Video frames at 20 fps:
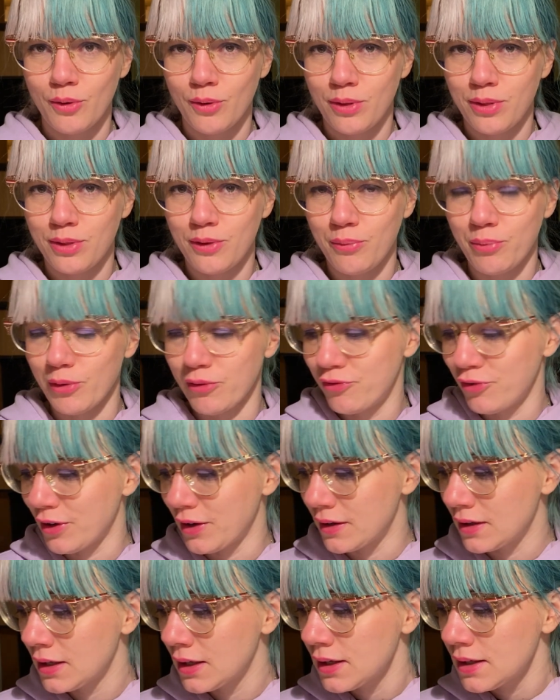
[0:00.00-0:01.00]
Super
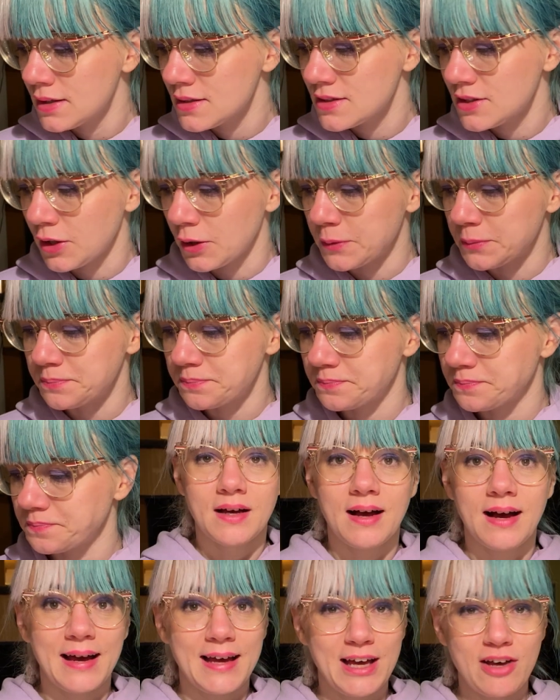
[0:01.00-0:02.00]
fun. So,
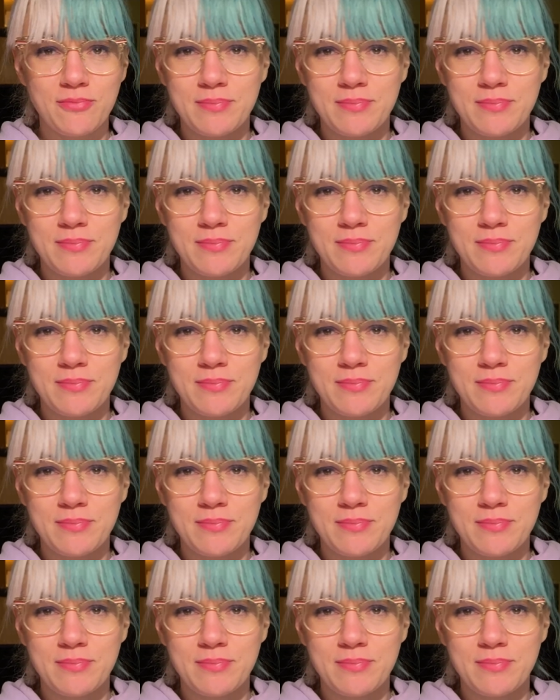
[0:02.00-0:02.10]
I have